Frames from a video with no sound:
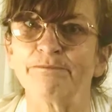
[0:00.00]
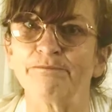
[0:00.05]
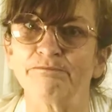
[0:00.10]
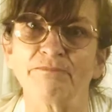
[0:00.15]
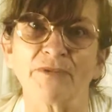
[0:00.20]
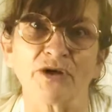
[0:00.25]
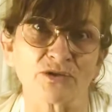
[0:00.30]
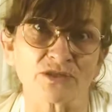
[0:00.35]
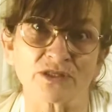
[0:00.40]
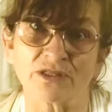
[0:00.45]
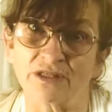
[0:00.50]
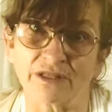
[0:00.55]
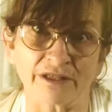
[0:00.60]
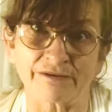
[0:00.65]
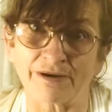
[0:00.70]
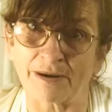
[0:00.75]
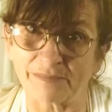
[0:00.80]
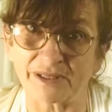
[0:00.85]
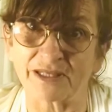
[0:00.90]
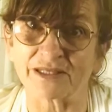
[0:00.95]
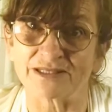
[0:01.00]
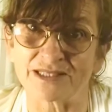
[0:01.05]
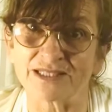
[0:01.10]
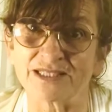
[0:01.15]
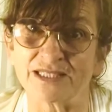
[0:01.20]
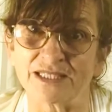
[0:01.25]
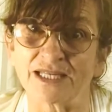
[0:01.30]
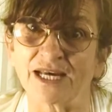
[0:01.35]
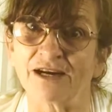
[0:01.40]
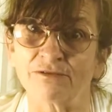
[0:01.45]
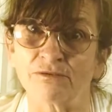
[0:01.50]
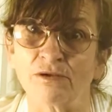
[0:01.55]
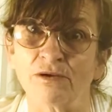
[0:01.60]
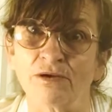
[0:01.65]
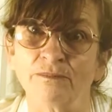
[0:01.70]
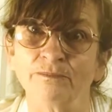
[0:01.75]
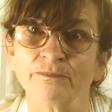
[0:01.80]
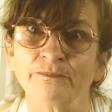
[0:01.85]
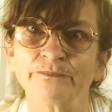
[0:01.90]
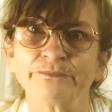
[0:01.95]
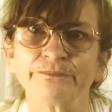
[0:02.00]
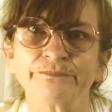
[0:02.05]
Most of the other applicants did have one.